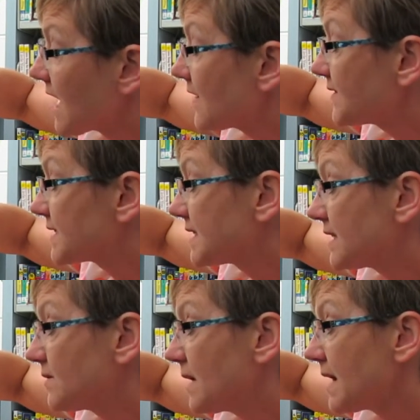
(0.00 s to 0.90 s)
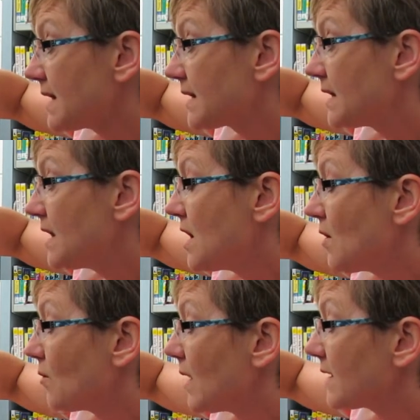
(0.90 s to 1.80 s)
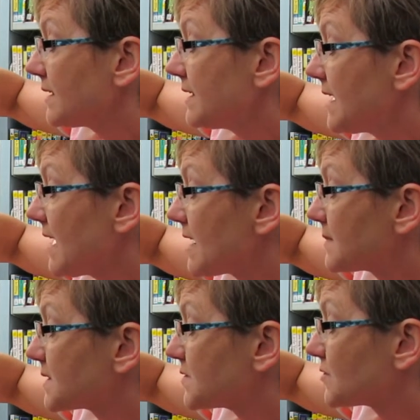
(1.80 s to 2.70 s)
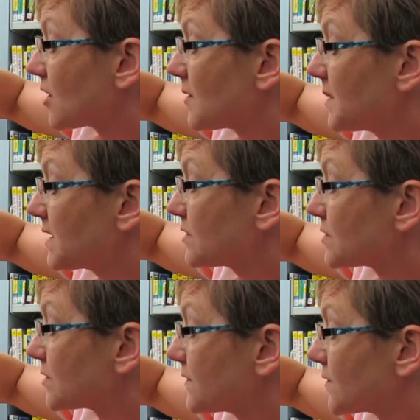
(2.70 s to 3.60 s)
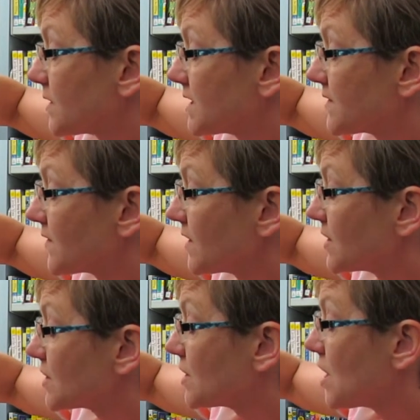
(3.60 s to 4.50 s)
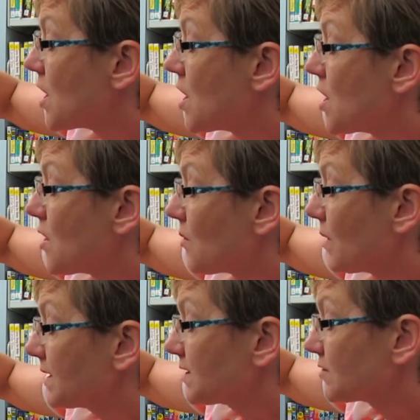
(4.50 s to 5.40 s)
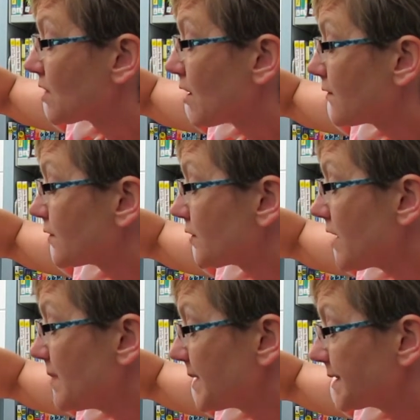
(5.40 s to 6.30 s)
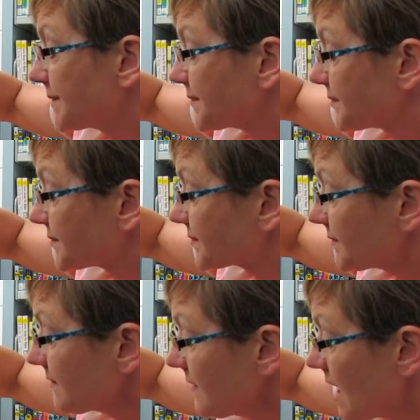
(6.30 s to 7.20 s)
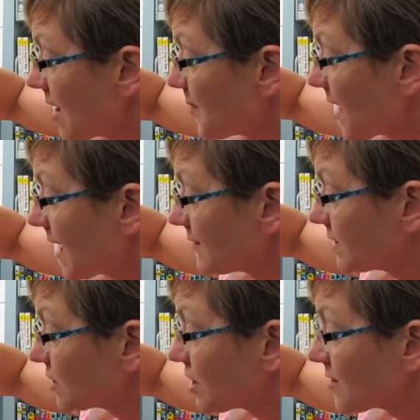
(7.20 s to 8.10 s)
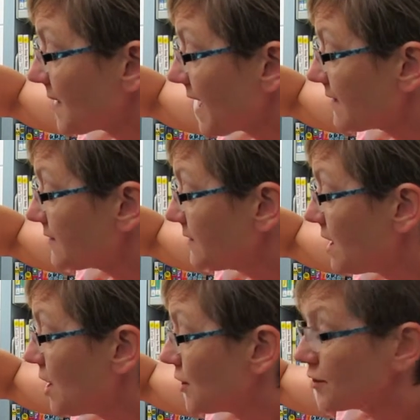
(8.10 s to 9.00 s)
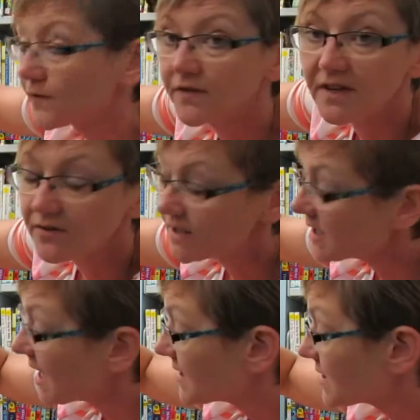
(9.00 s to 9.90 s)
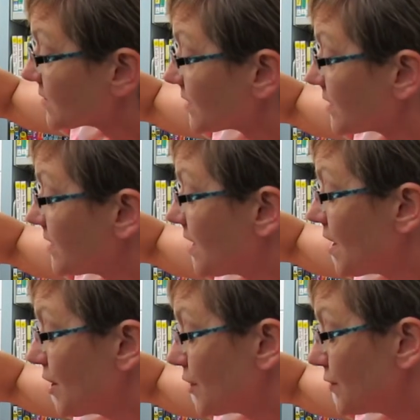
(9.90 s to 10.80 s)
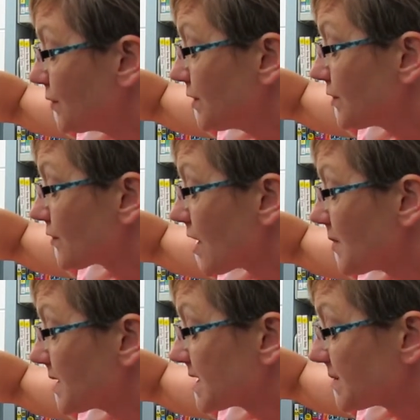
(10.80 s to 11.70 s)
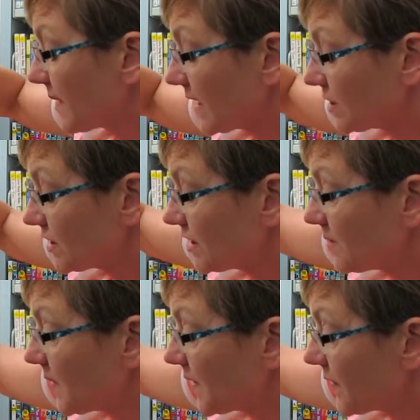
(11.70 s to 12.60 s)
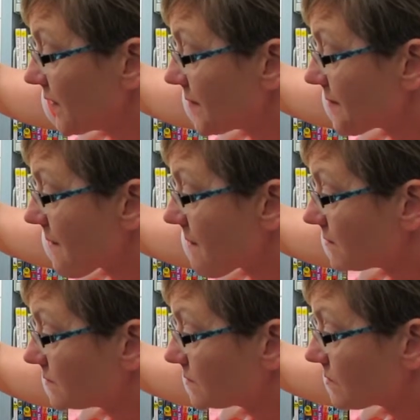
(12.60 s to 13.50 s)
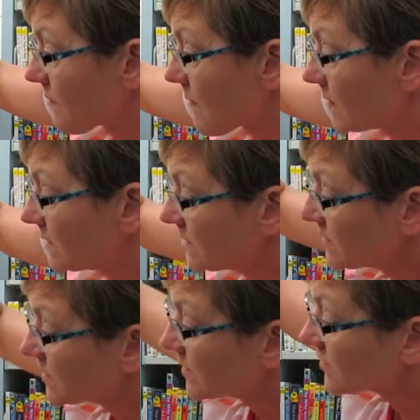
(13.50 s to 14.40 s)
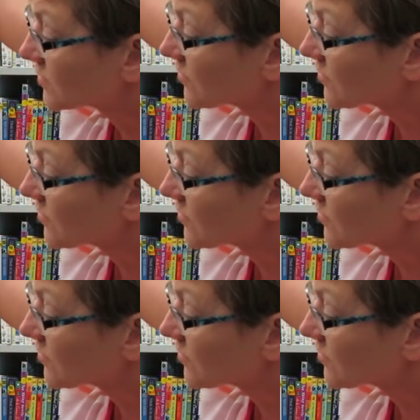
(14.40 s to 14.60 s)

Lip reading: have to stay awake. While he naps, draw a picture for his fridge. What to draw for a grandpa? A pirate shark battle, your favorite dinosaur, you and your grandpa splashing in a puddle. So there's